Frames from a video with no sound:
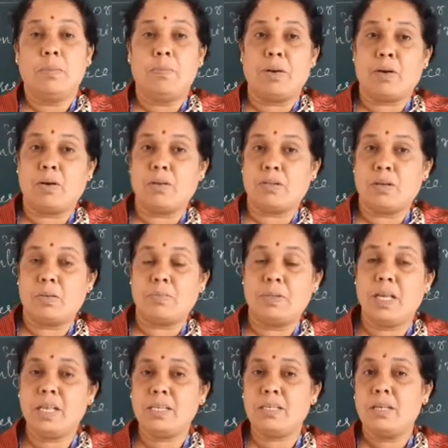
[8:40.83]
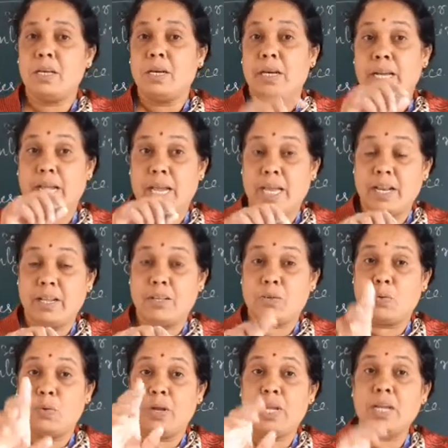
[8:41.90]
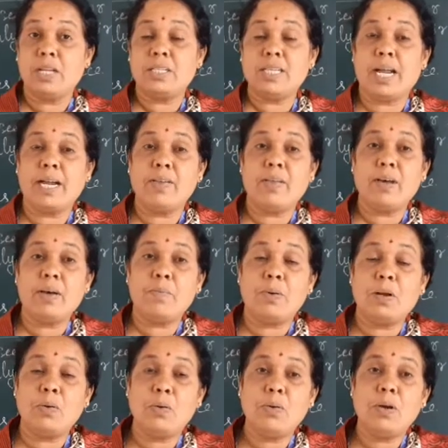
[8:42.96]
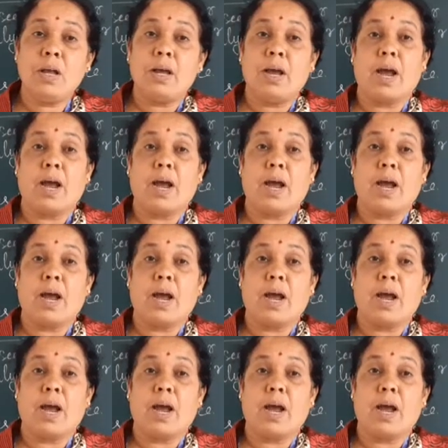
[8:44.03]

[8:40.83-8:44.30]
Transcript: Because of this, air is going inside the balloon